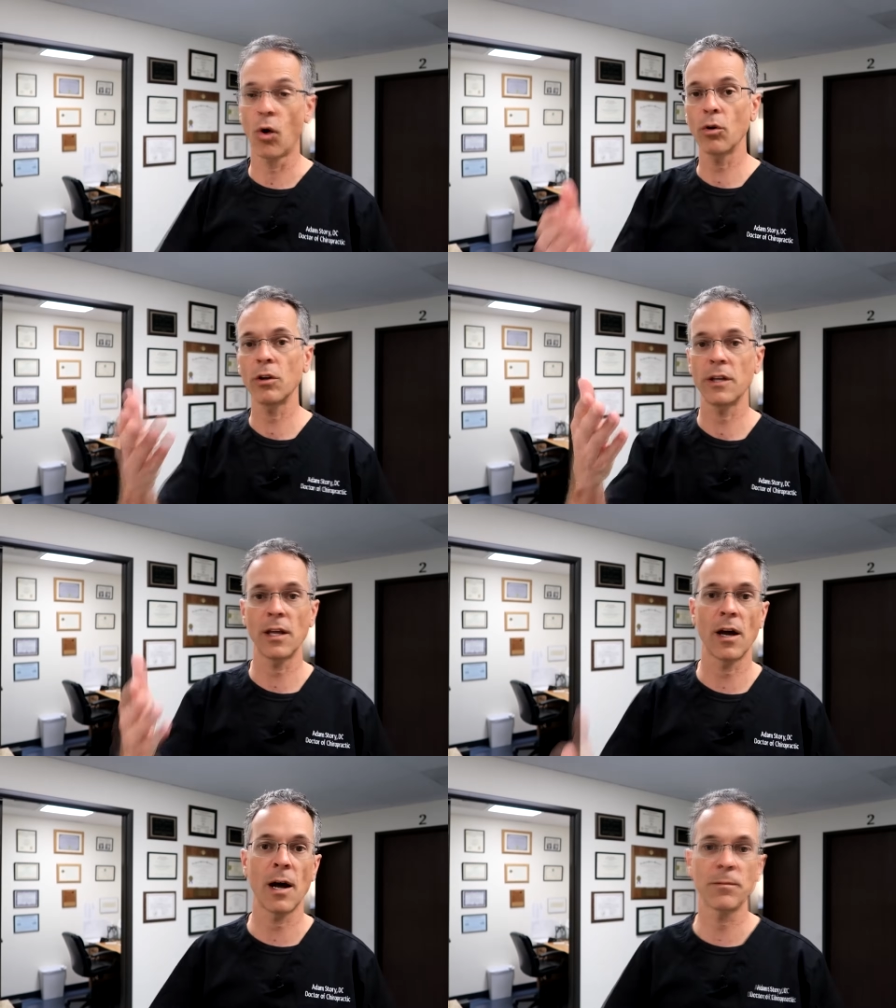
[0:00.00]

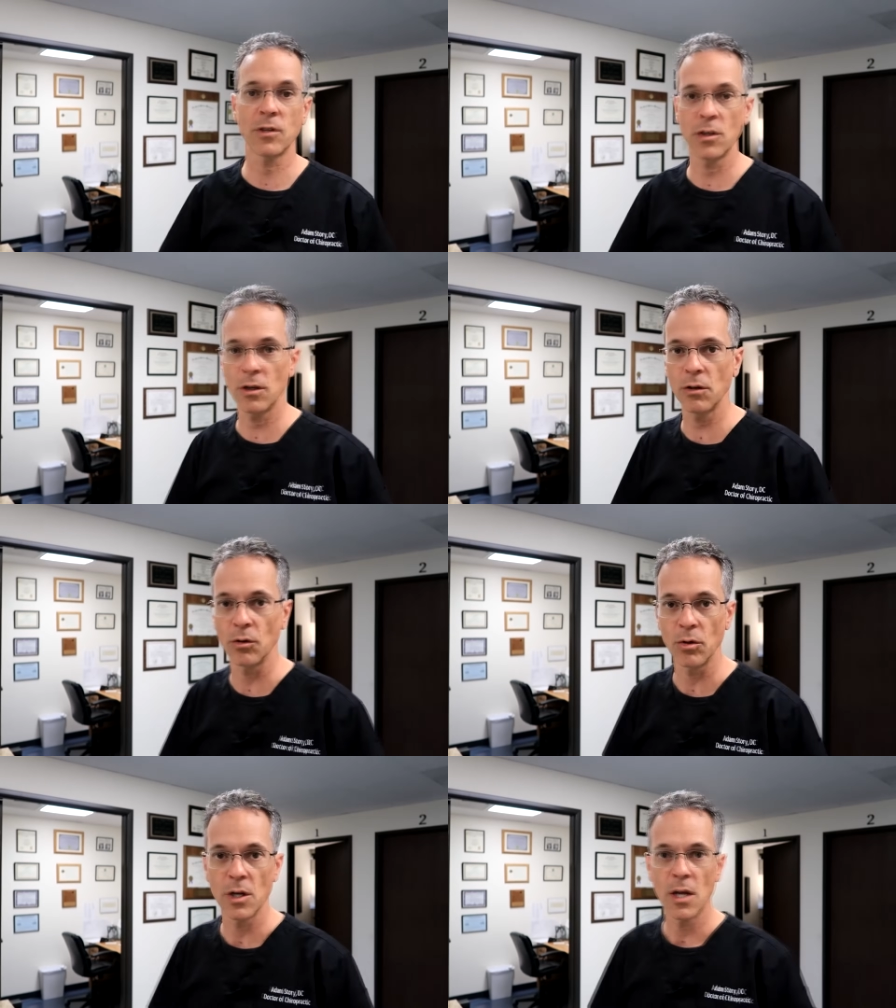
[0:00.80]
totally up to
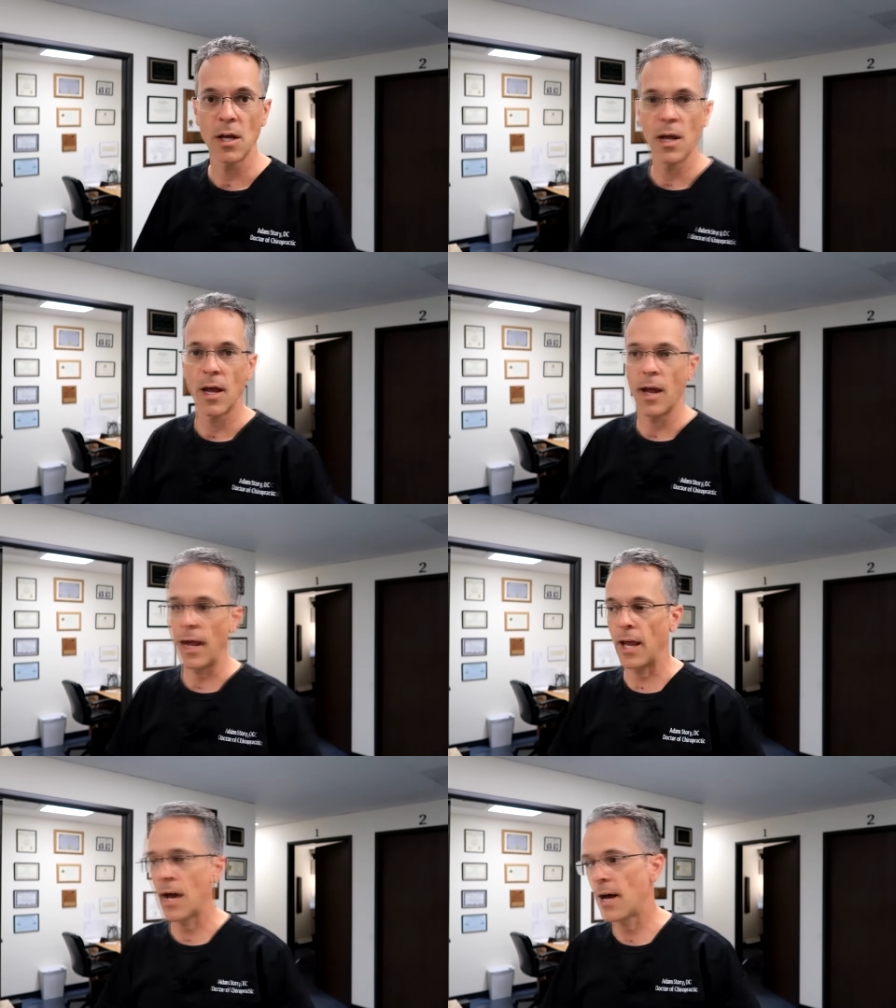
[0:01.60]
you.
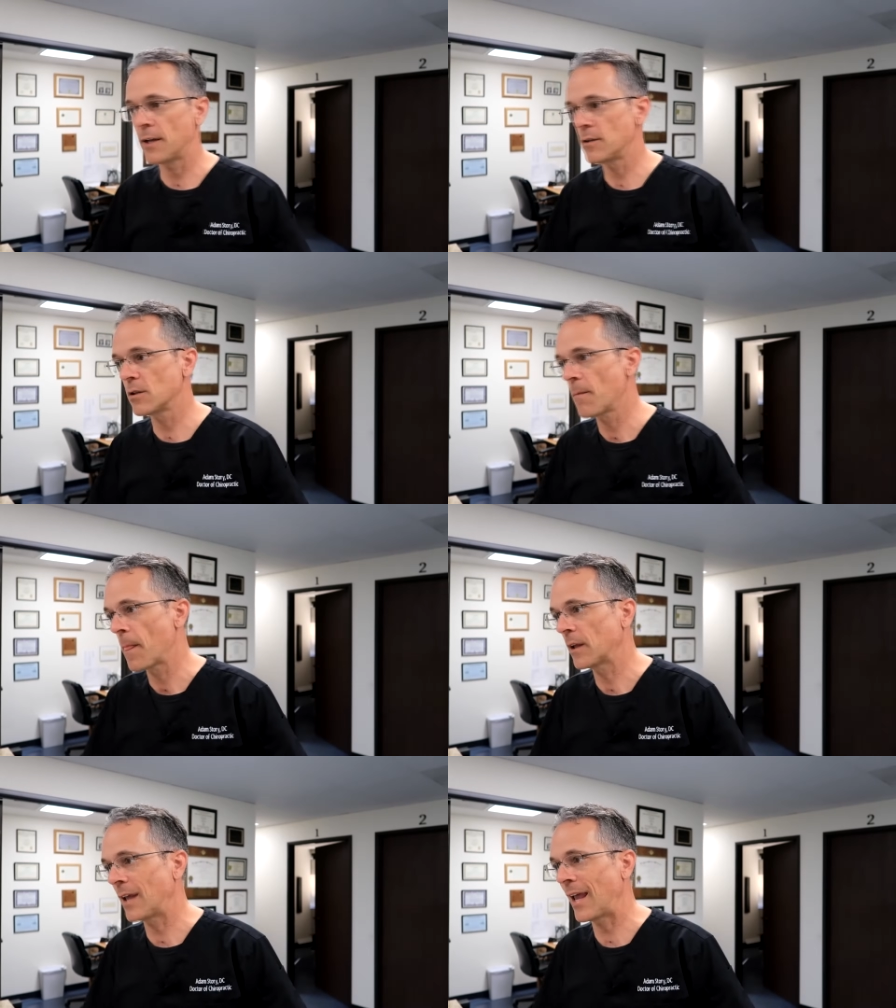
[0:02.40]
And
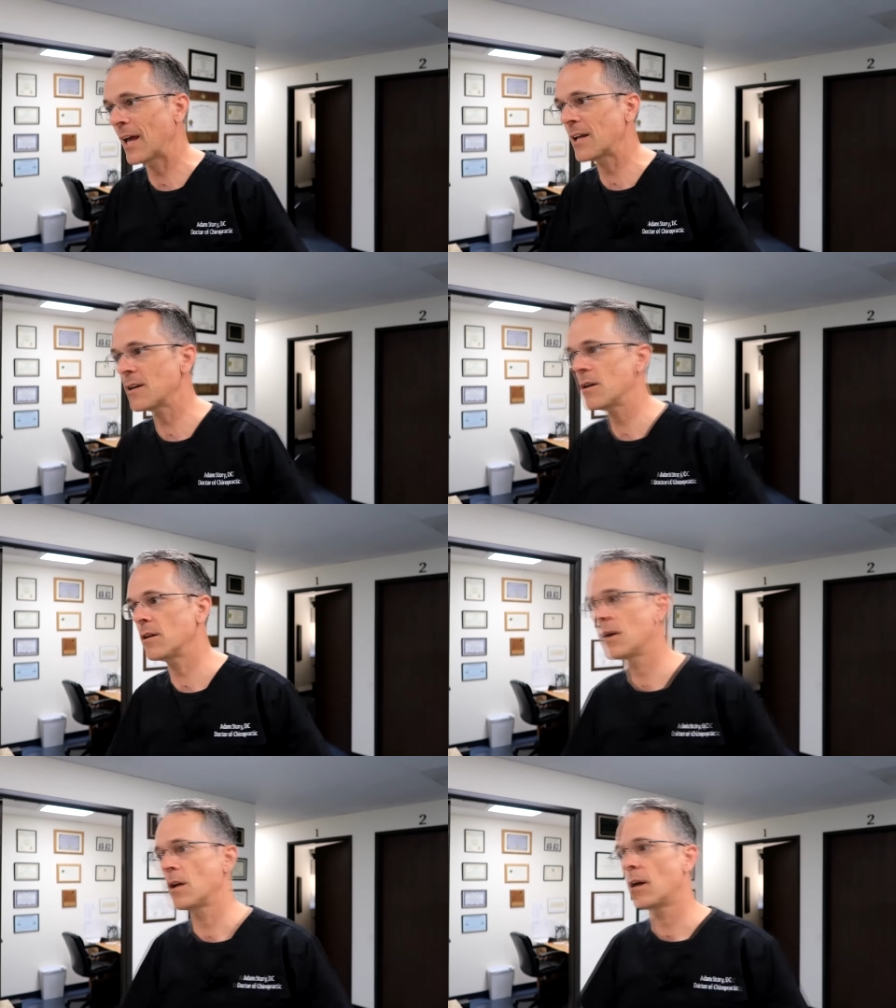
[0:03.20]
can
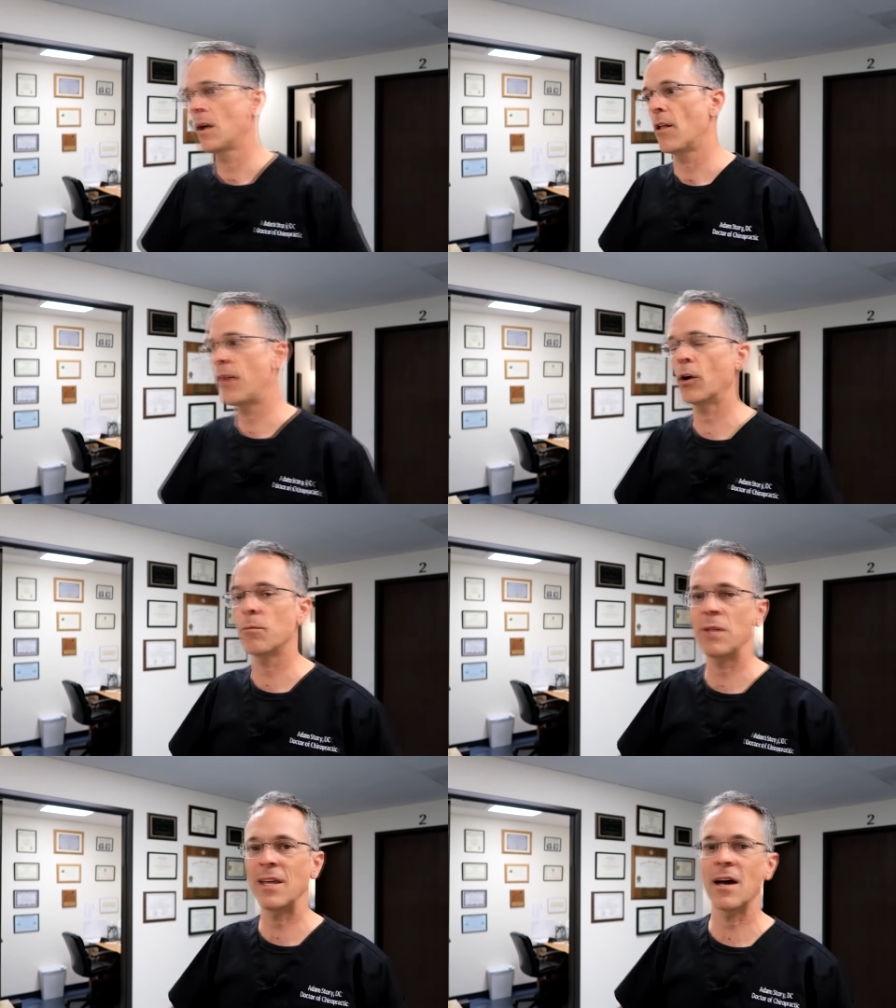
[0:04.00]
there
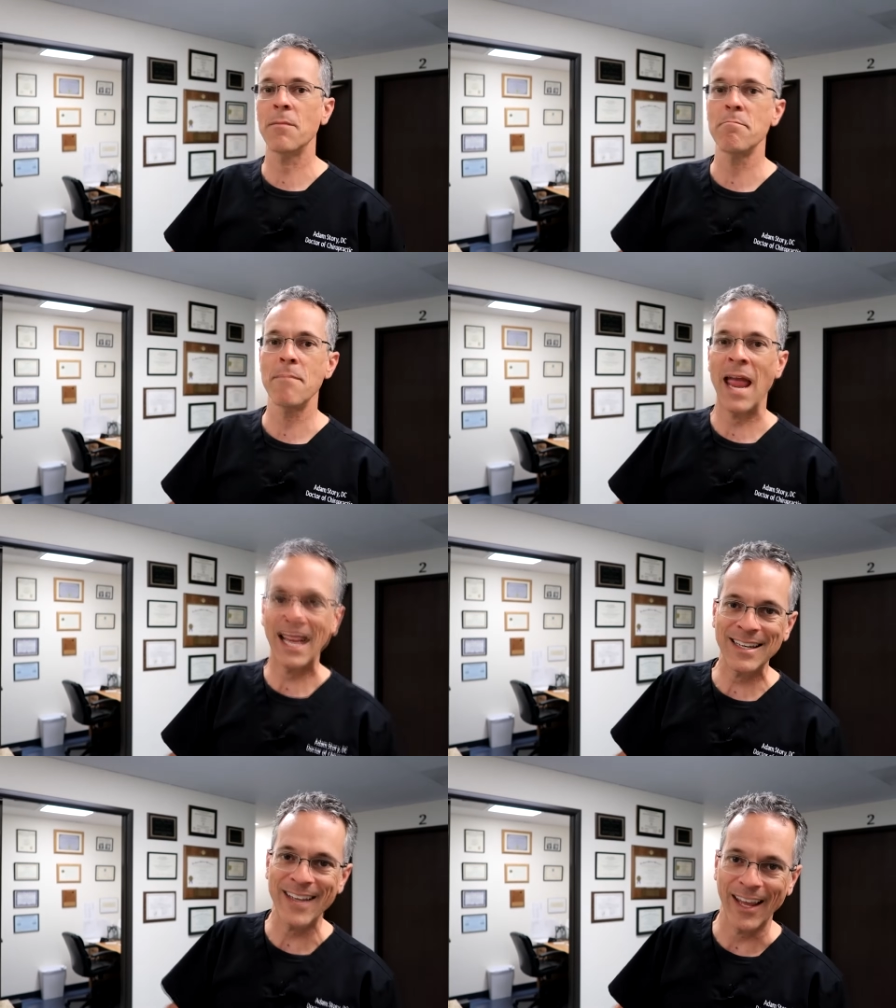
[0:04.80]
be a
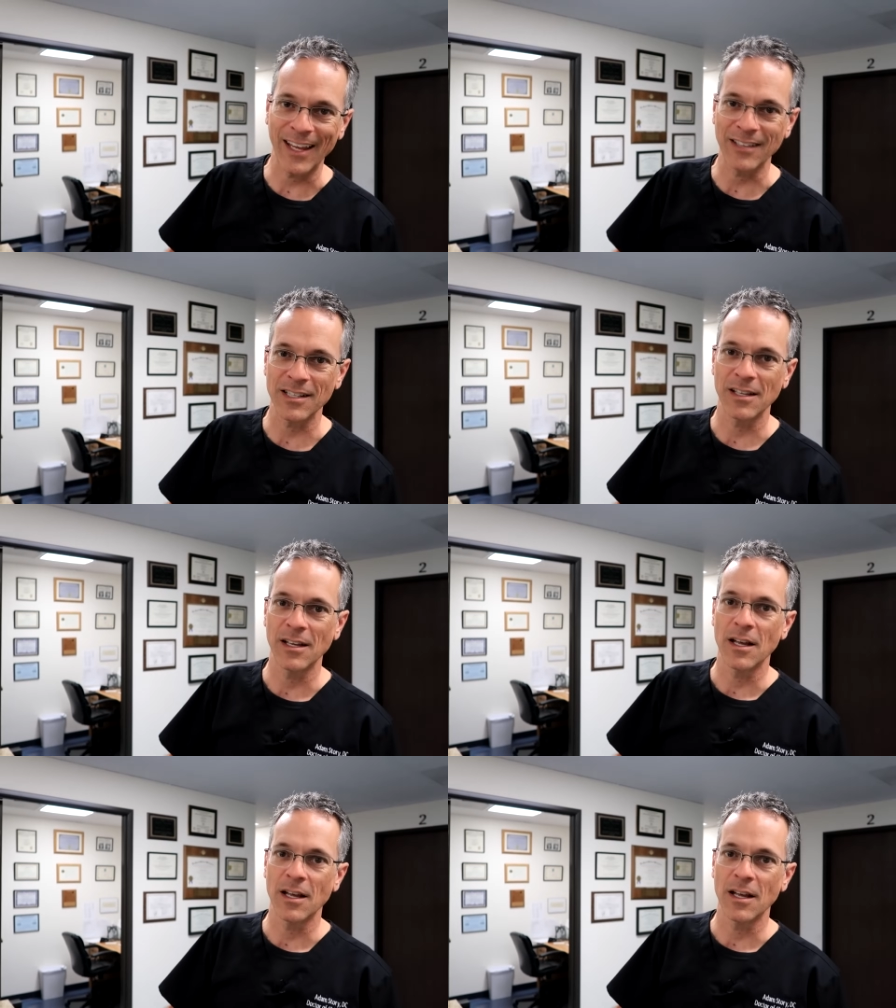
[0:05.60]
mandate